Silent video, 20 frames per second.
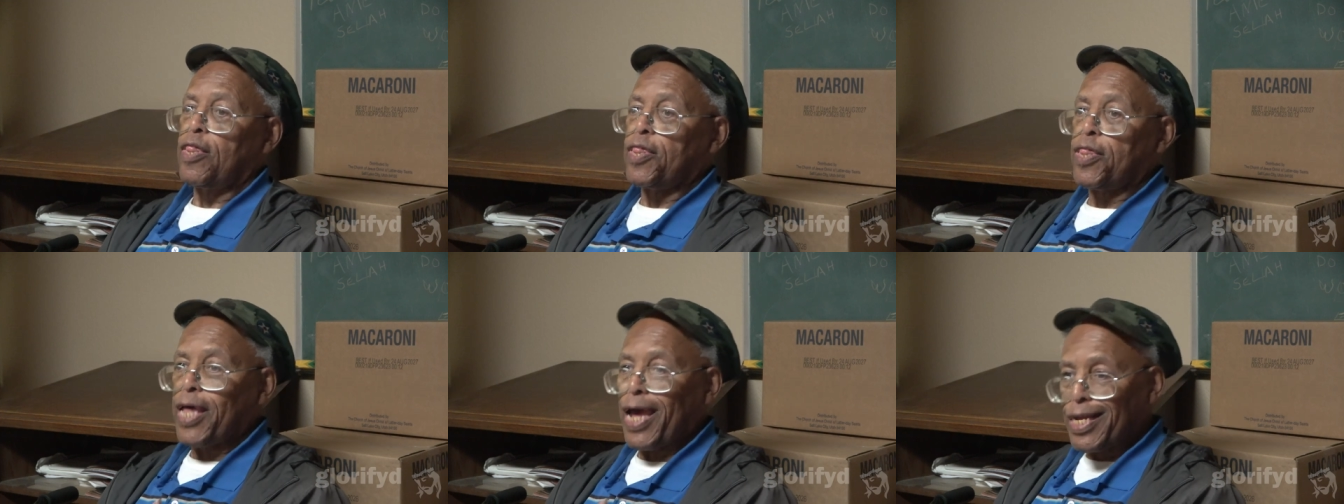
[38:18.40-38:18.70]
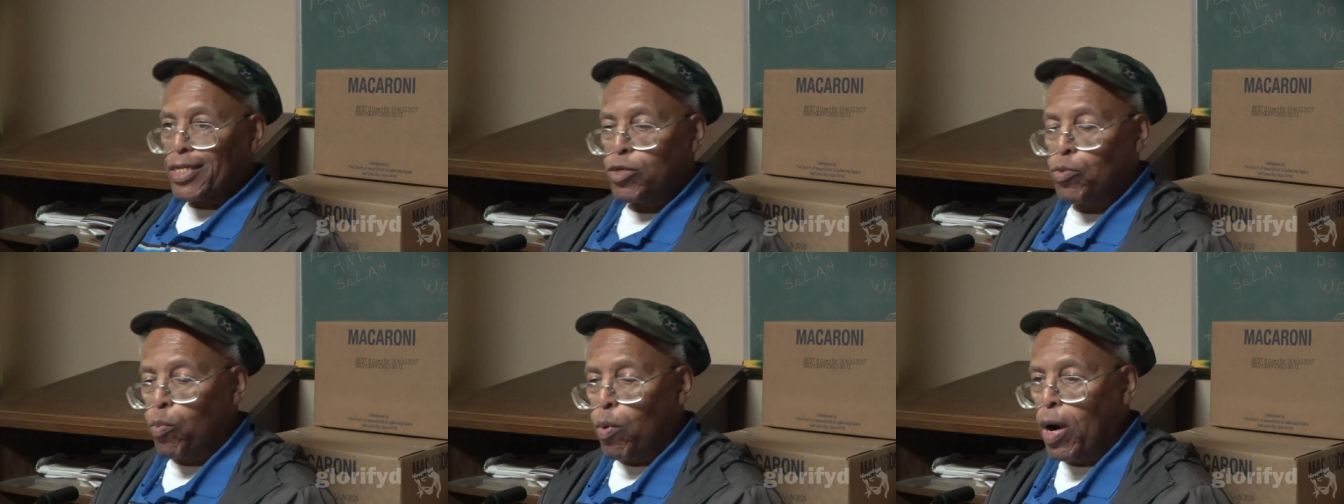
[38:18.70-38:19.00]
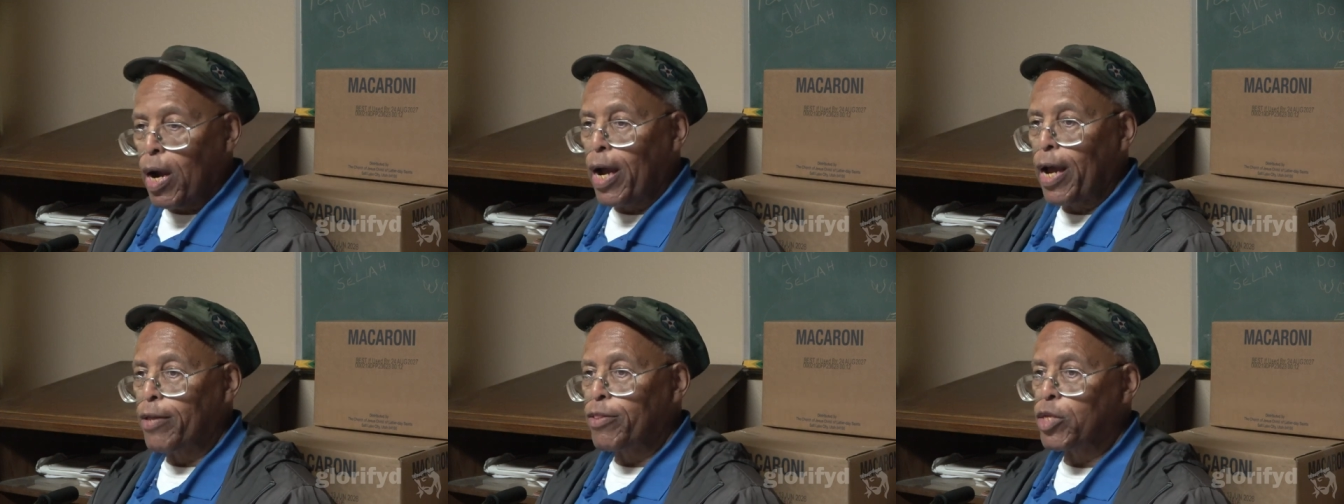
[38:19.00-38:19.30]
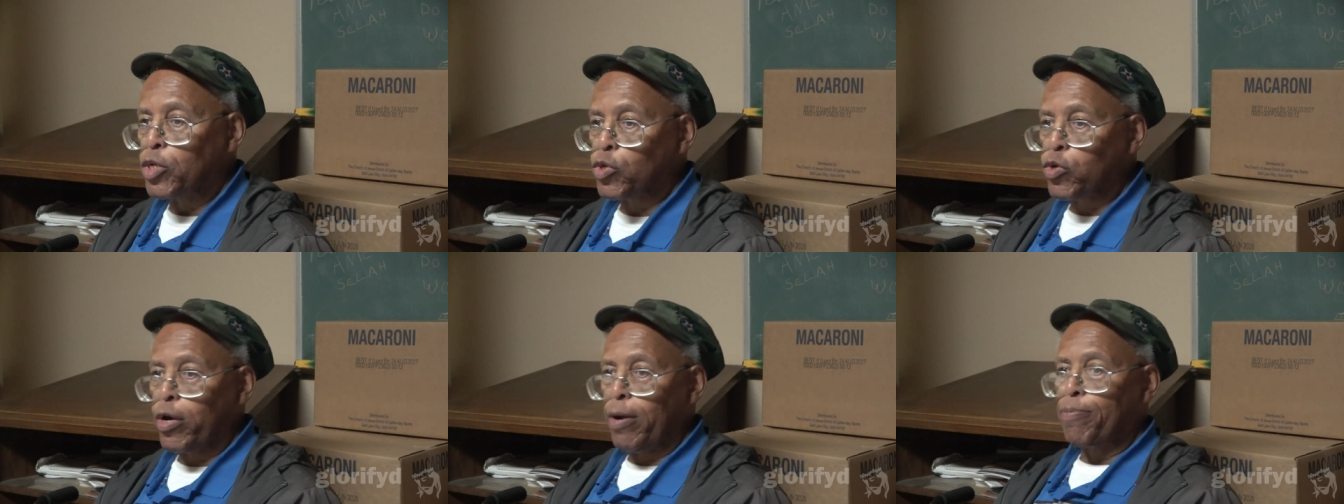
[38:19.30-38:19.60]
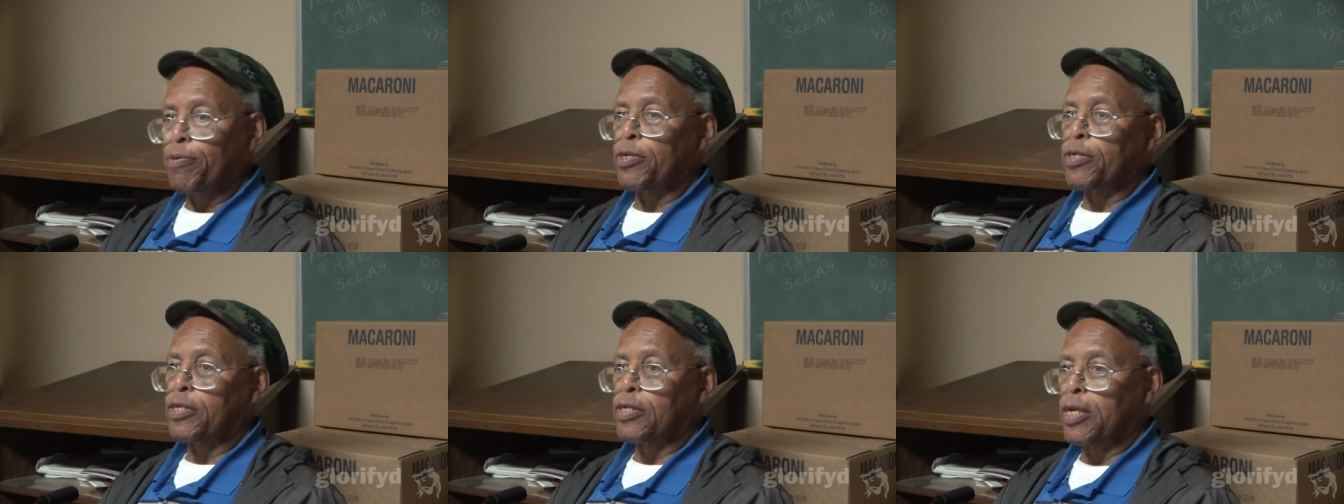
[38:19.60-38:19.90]
That's why the
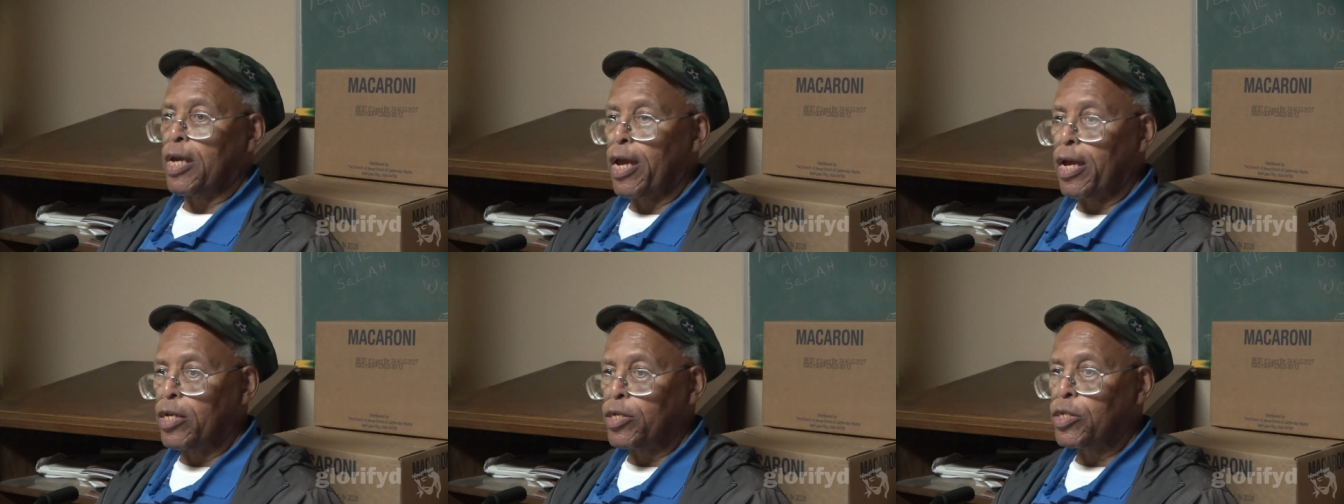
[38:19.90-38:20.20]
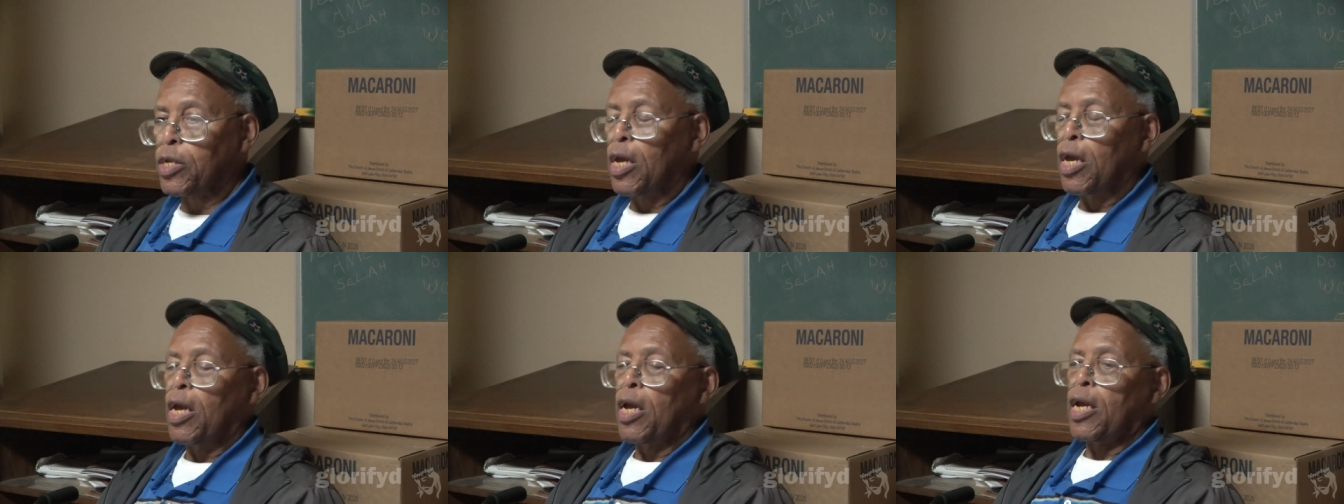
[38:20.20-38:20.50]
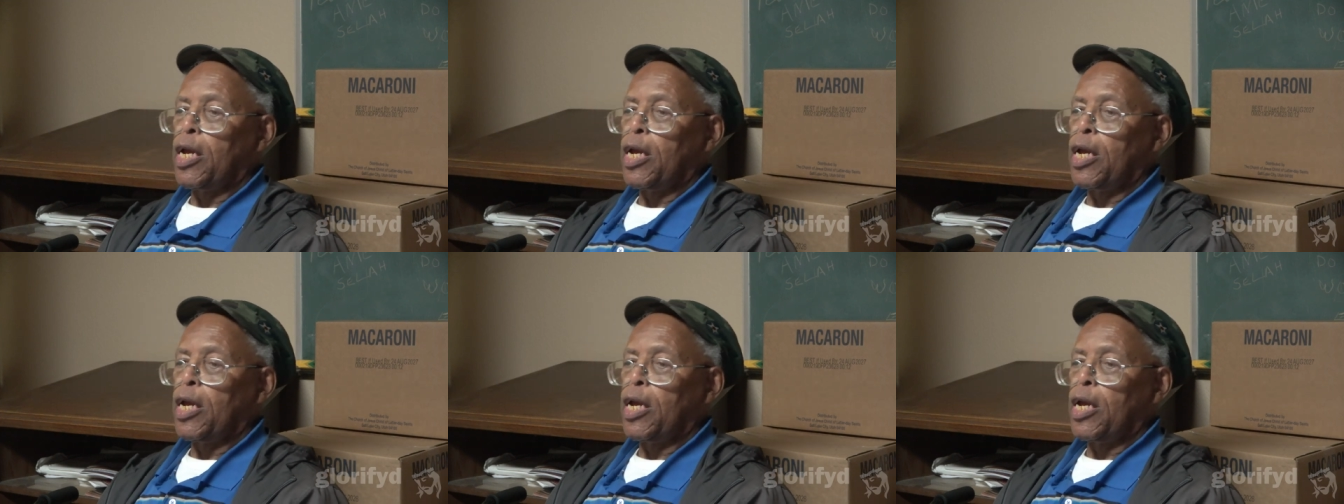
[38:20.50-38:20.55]
scripture says,